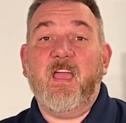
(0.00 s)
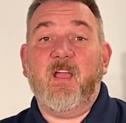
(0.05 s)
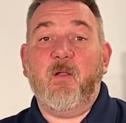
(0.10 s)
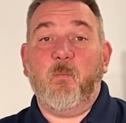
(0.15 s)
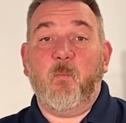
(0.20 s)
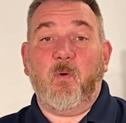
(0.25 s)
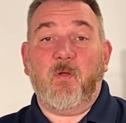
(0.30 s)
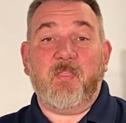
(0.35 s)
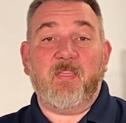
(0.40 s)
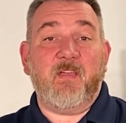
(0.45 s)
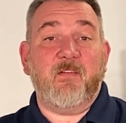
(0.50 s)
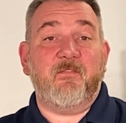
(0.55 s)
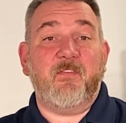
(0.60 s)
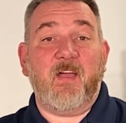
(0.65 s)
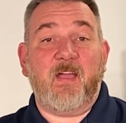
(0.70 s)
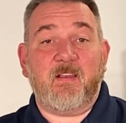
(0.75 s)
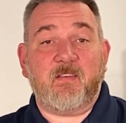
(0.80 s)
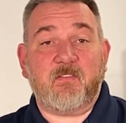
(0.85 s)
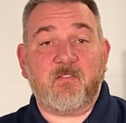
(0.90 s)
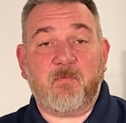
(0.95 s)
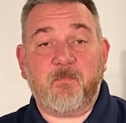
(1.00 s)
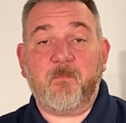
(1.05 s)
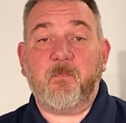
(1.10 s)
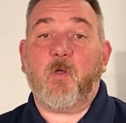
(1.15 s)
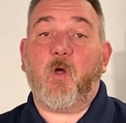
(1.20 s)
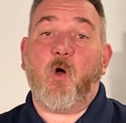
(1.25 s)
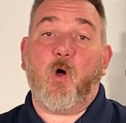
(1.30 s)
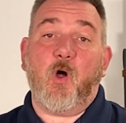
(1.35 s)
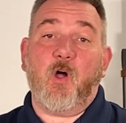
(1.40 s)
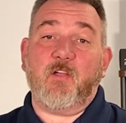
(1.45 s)
in one of the events.
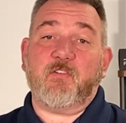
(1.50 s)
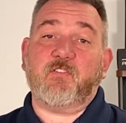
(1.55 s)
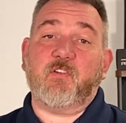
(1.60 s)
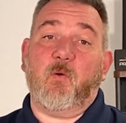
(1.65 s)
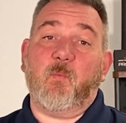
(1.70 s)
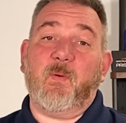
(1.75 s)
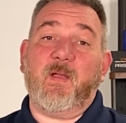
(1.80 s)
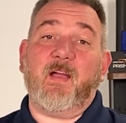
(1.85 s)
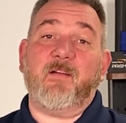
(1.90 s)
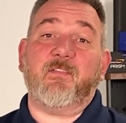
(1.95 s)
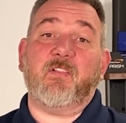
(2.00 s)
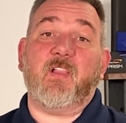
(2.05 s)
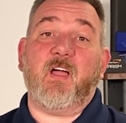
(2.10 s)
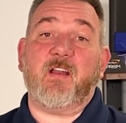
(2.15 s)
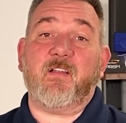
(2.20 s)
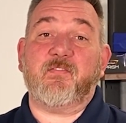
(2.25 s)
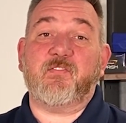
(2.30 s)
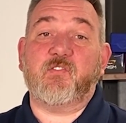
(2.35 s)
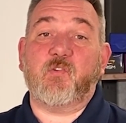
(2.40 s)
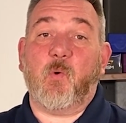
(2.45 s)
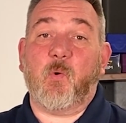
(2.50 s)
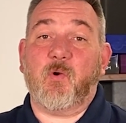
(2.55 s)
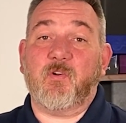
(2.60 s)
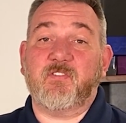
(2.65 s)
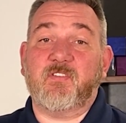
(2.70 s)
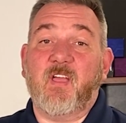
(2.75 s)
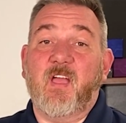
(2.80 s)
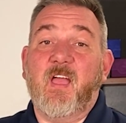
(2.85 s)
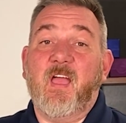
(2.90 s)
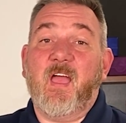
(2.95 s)
Also, we have a lot of
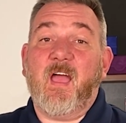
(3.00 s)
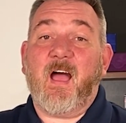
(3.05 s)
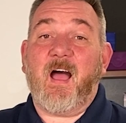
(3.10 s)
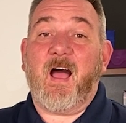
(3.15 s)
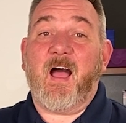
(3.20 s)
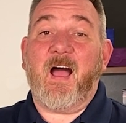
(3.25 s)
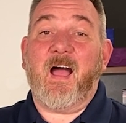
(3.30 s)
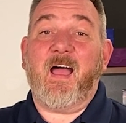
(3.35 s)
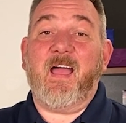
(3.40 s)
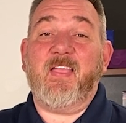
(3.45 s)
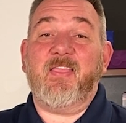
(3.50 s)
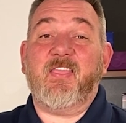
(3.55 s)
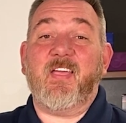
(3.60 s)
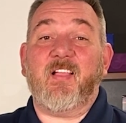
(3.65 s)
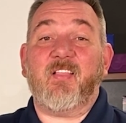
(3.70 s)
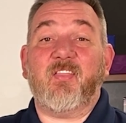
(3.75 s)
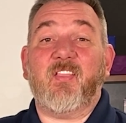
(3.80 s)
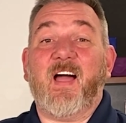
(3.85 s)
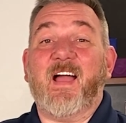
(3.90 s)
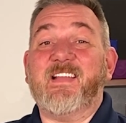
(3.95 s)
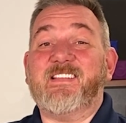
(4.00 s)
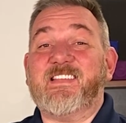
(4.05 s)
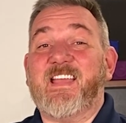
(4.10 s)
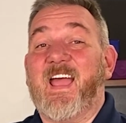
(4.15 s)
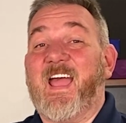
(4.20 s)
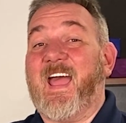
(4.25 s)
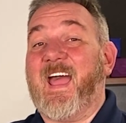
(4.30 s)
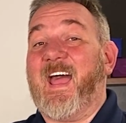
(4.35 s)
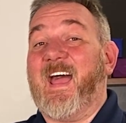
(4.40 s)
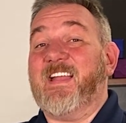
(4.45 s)
stores that like
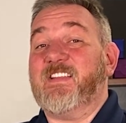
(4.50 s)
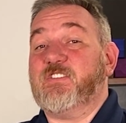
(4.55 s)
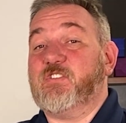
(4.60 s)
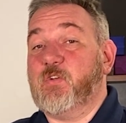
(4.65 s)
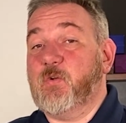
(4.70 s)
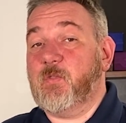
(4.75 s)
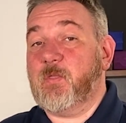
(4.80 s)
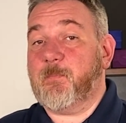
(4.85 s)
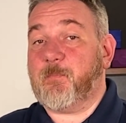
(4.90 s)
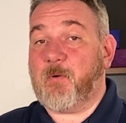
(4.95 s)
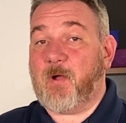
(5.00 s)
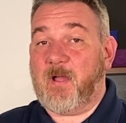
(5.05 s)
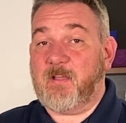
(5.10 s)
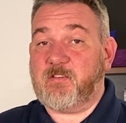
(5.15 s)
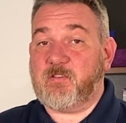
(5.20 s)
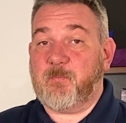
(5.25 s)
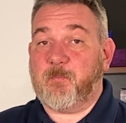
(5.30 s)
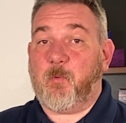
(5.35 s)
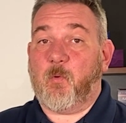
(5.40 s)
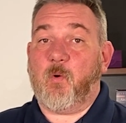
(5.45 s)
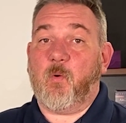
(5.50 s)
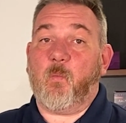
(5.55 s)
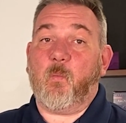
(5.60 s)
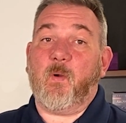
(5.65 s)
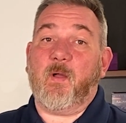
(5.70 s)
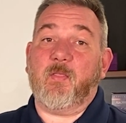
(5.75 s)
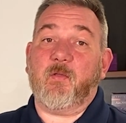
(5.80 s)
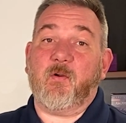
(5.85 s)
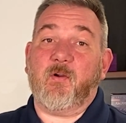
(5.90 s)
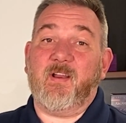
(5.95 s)
to add to the prize support,
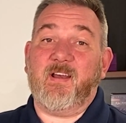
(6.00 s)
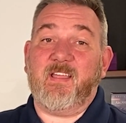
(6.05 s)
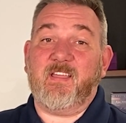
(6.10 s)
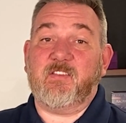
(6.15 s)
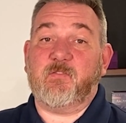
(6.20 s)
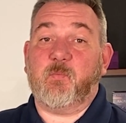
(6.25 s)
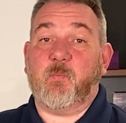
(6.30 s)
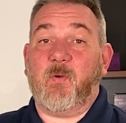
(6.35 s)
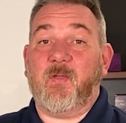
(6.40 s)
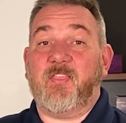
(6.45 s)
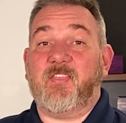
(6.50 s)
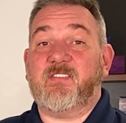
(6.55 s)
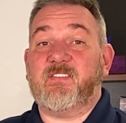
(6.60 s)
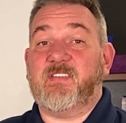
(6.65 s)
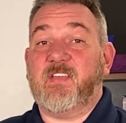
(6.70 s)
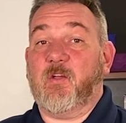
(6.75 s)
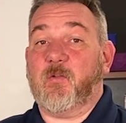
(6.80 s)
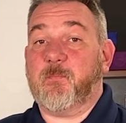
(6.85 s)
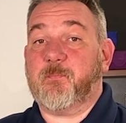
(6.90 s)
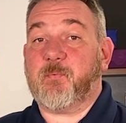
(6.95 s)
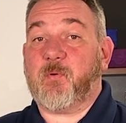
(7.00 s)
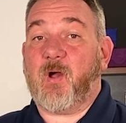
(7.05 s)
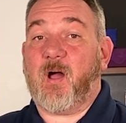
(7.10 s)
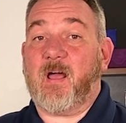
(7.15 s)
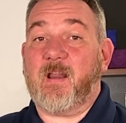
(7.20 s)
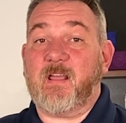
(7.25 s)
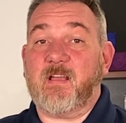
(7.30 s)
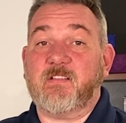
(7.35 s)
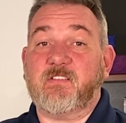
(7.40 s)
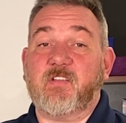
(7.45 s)
whether it is with sealed
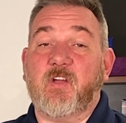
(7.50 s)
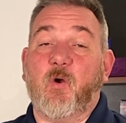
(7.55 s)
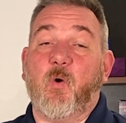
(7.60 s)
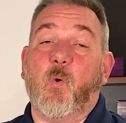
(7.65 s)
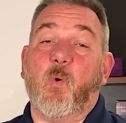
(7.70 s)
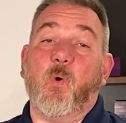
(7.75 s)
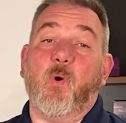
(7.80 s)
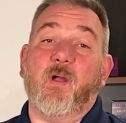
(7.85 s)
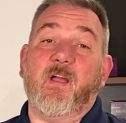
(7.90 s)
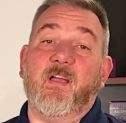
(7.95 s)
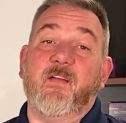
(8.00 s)
product or